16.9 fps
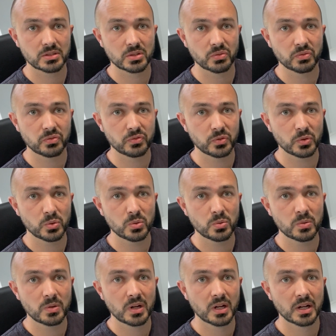the
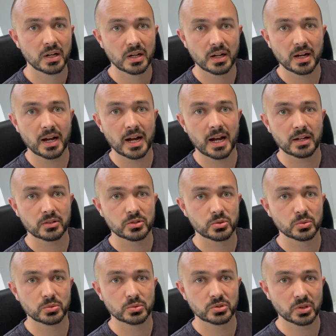full
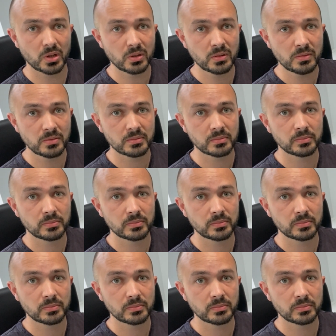actual song